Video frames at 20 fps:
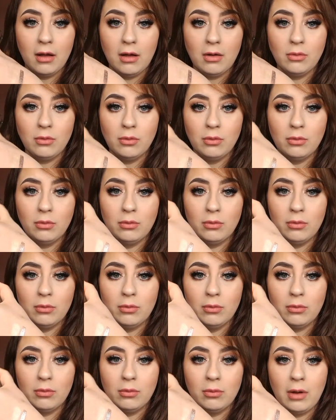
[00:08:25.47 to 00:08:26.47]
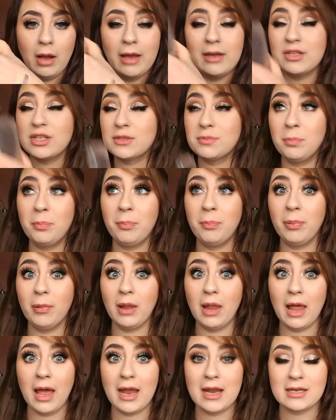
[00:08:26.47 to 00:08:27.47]
Ooh, it just
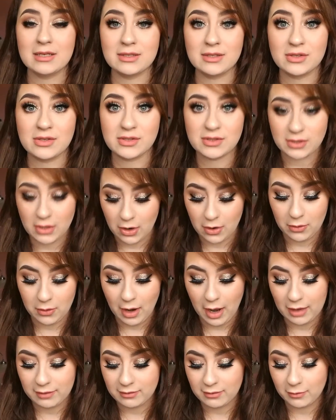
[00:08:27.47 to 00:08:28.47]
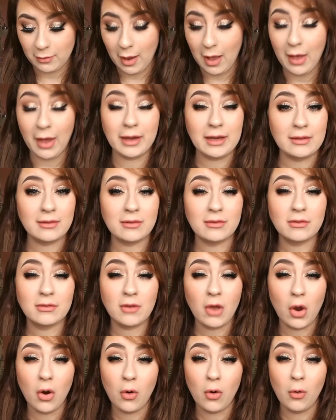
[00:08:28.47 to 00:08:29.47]
blends so nice as well, and it's
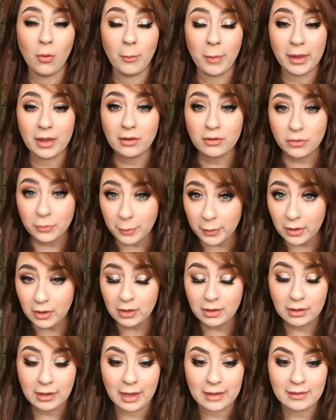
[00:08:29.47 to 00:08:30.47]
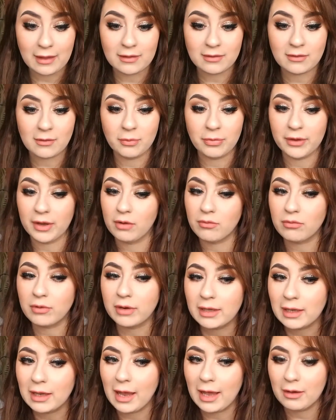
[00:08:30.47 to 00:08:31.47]
so buildable. Like, that's something I
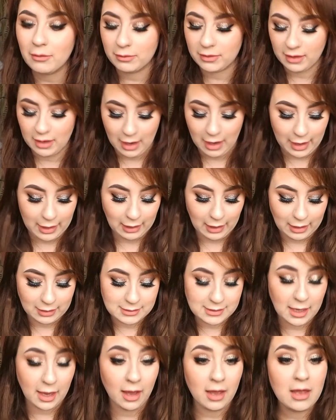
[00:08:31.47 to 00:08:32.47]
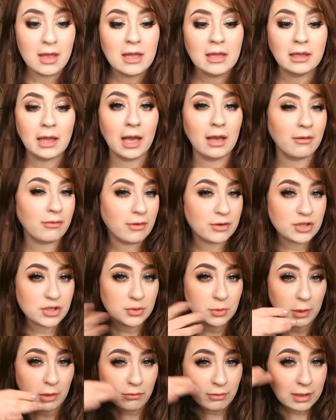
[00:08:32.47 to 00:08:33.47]
really like within a highlighter. Like, if I just
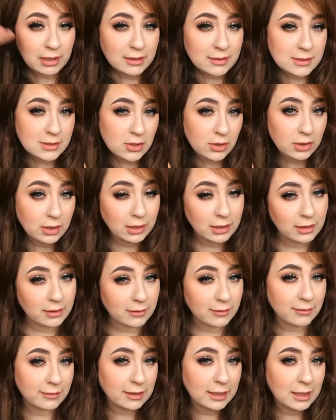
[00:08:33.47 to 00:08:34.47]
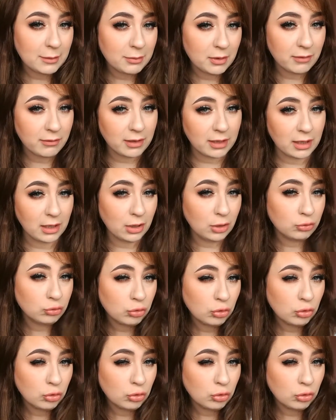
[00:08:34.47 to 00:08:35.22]
want a really subtle little sleep, a little